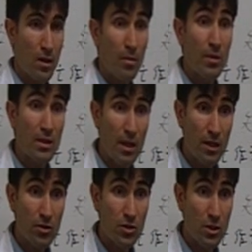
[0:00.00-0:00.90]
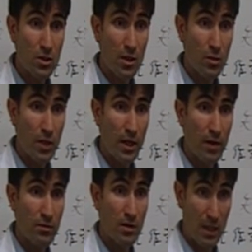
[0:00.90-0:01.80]
But the energies that we
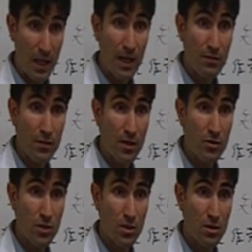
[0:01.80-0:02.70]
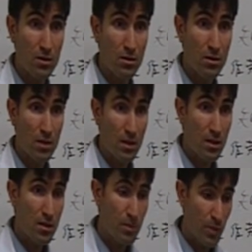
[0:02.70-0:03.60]
have, the life energy,
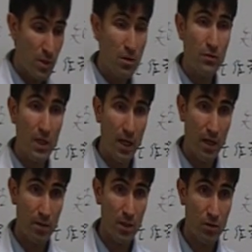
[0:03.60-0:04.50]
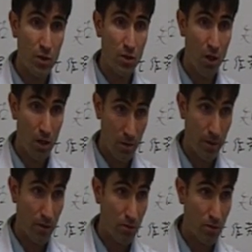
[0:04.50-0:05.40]
this piece of time that we talk
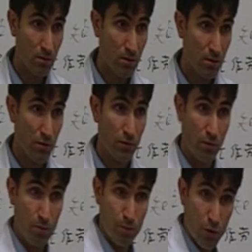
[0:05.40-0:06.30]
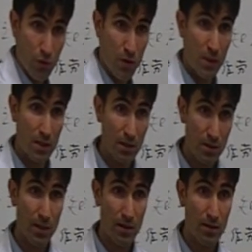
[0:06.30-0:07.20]
about, from birth until
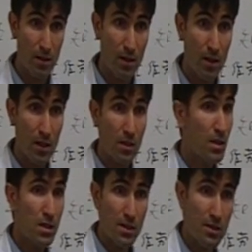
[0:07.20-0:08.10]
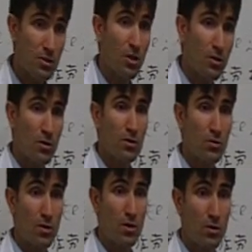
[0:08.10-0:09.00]
death, this does not go
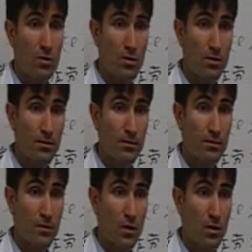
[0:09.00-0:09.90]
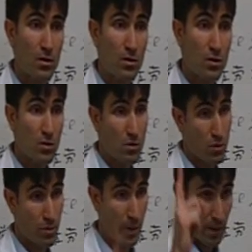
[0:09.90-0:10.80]
into the earth. This
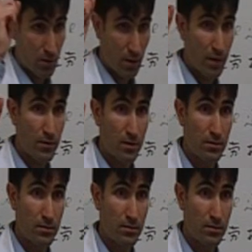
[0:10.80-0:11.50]
goes back to heaven.